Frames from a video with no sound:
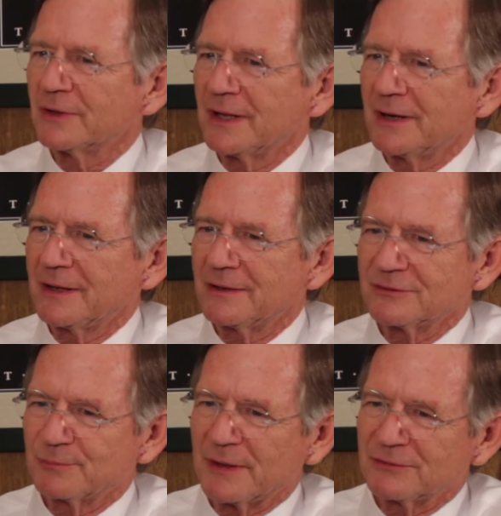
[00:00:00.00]
We're getting
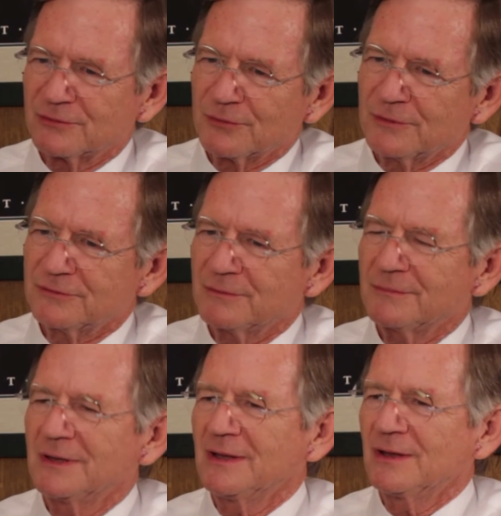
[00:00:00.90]
into space
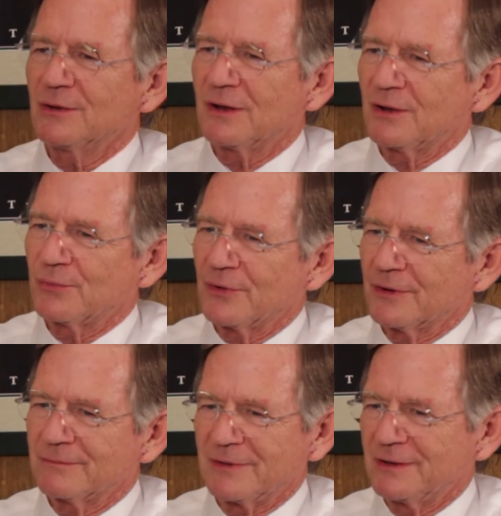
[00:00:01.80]
tourism, uh,
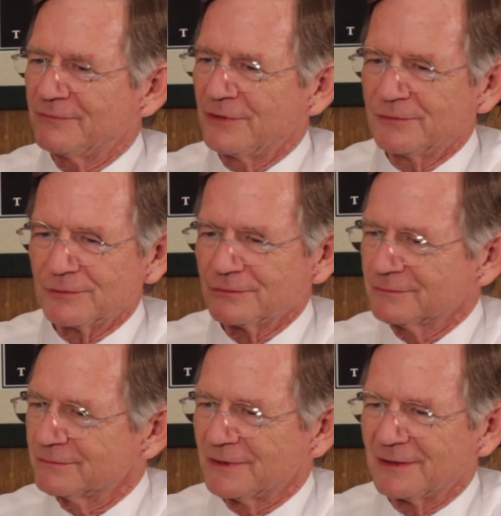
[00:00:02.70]
where
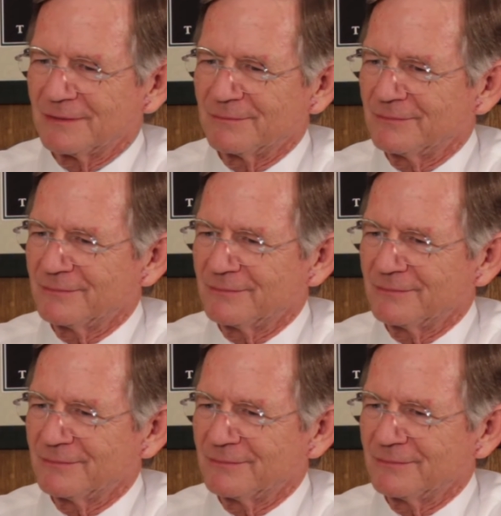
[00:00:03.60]
individuals, um,